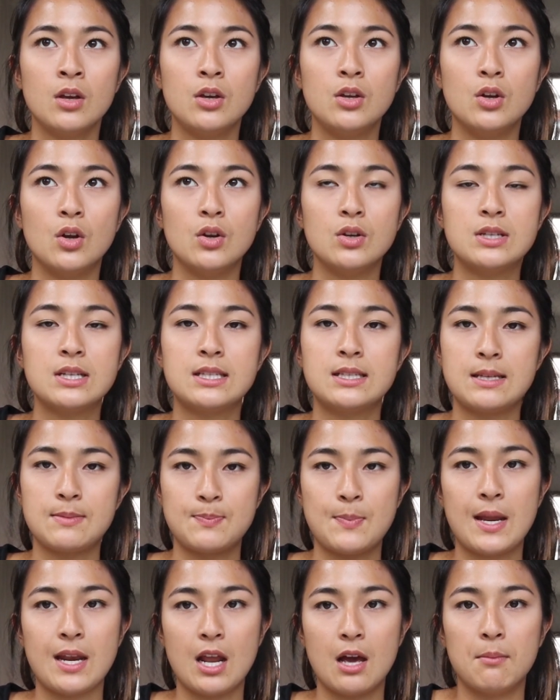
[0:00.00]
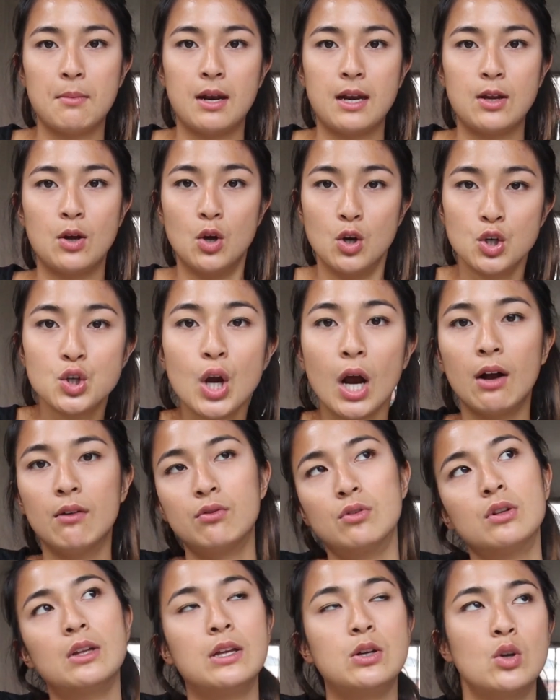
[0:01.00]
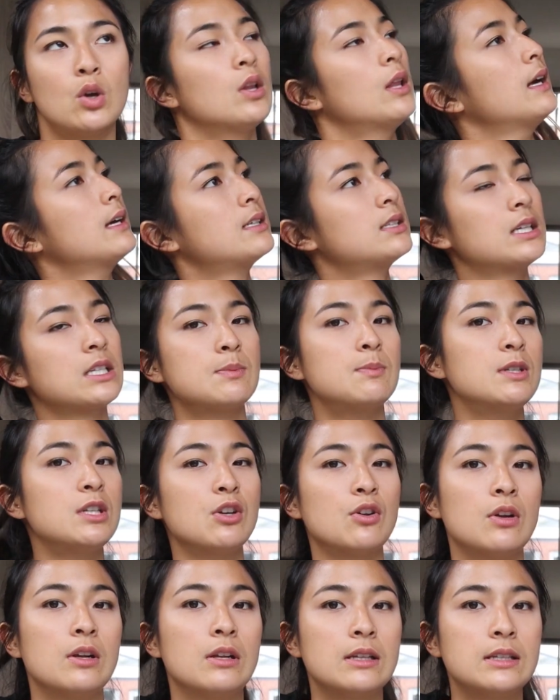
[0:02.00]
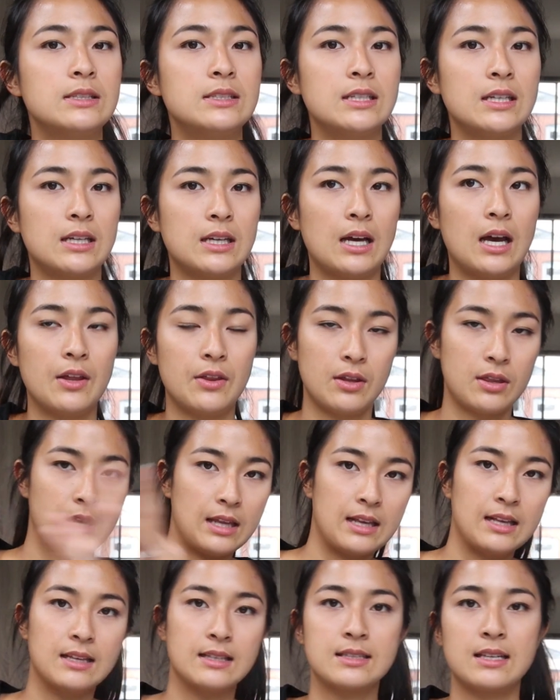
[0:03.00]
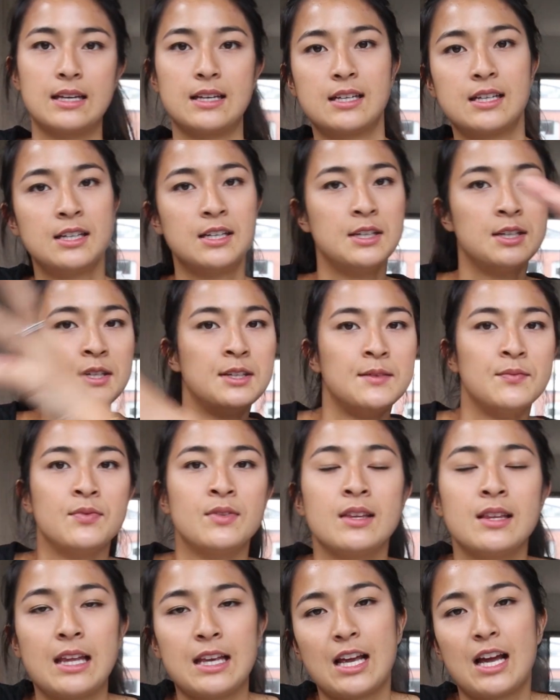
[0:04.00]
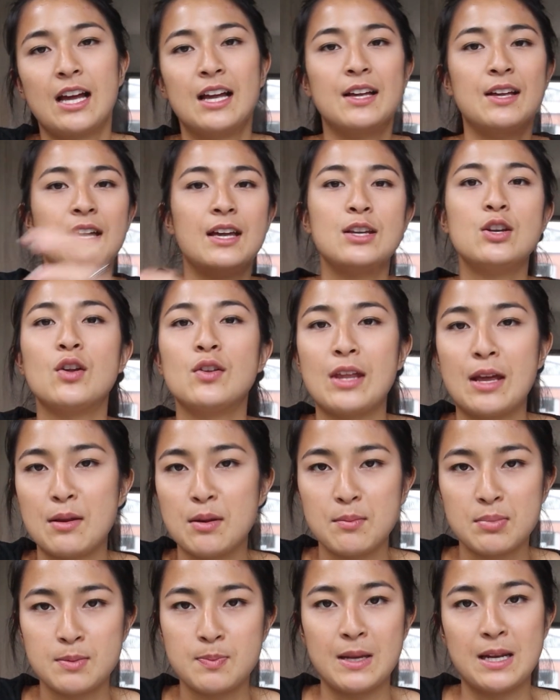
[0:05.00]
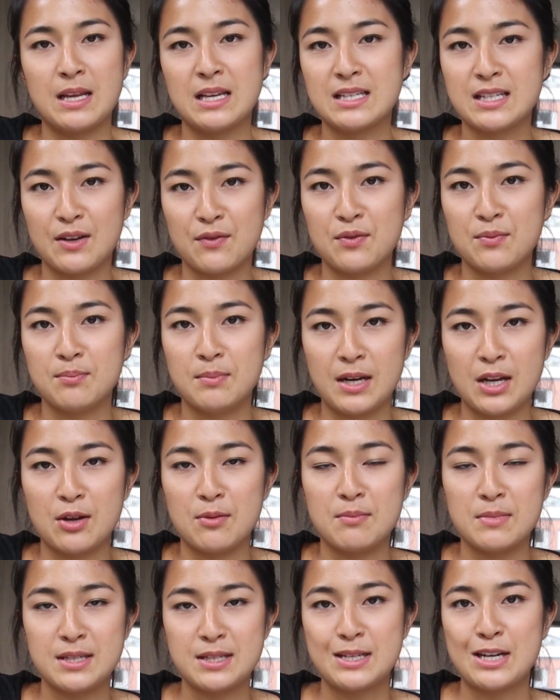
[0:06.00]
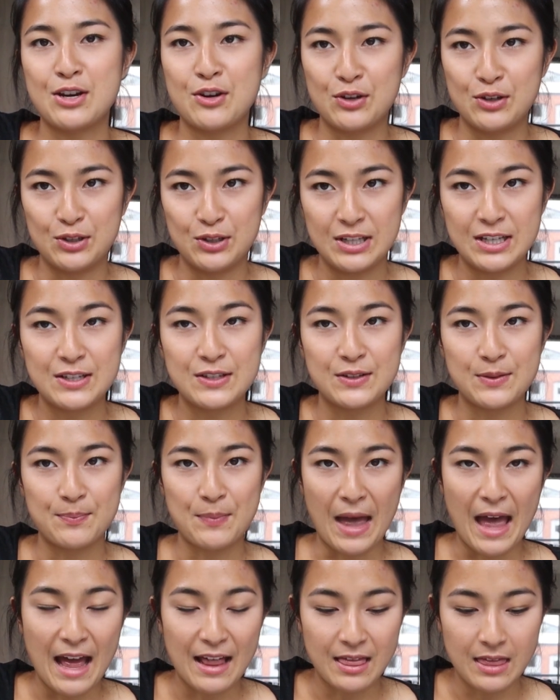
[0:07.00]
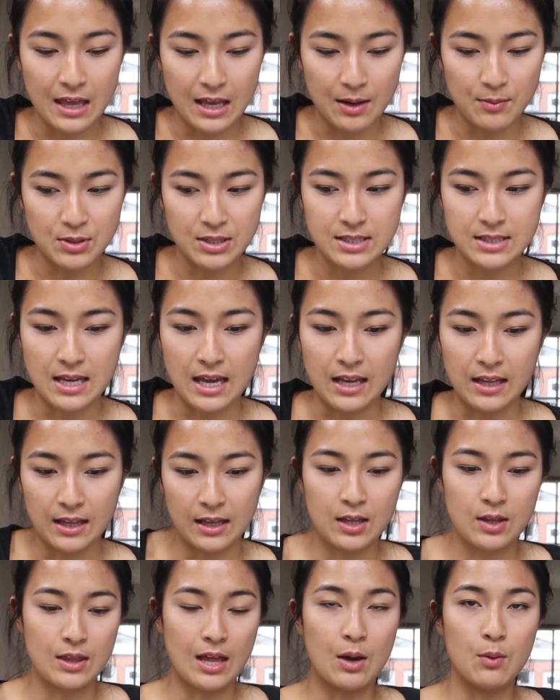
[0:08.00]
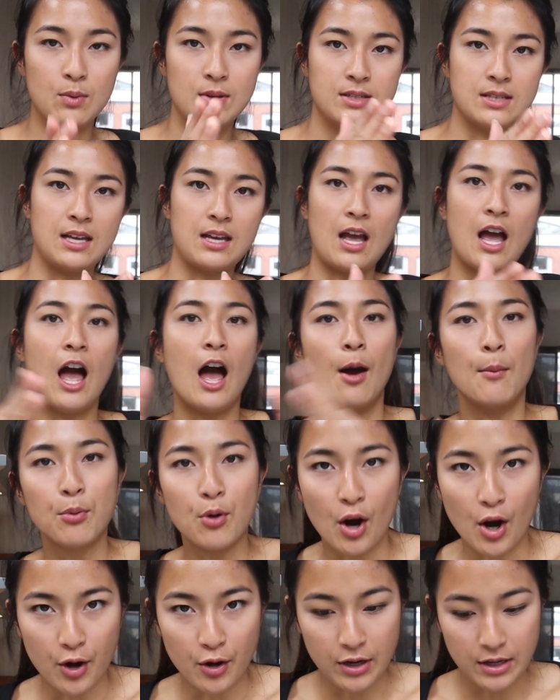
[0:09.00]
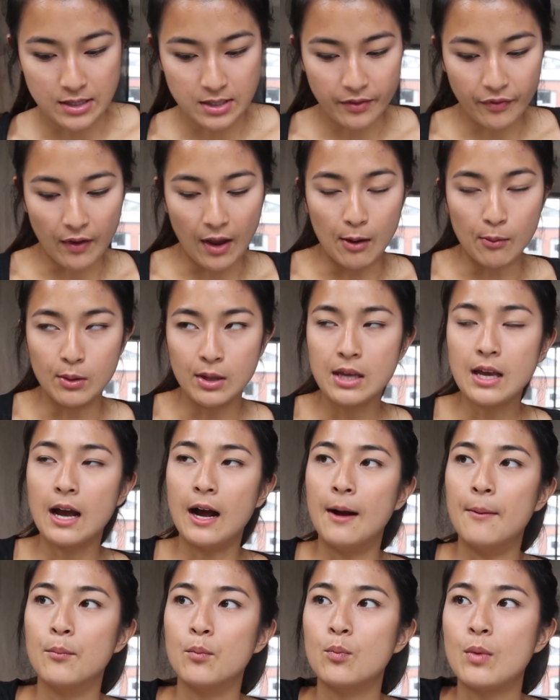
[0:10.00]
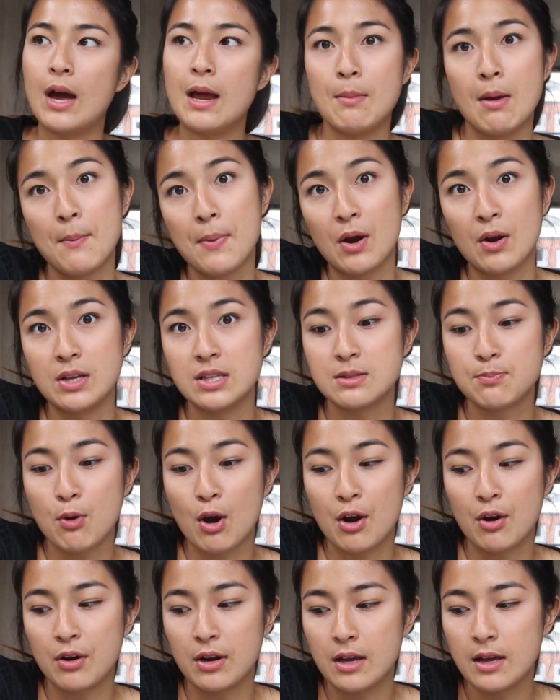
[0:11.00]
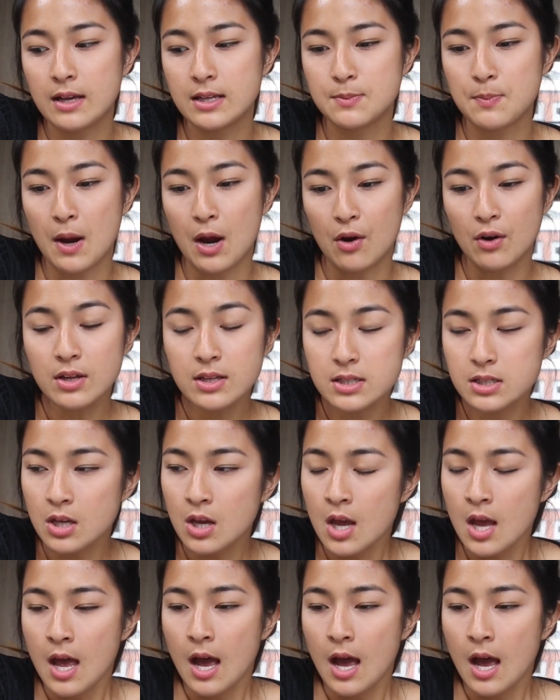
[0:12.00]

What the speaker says: you know, to spend our money on travel and not like such materialistic other things, like not that spending money on material is a bad thing. I'm just saying like that was like our priority as a family, and my parents' priority as parents.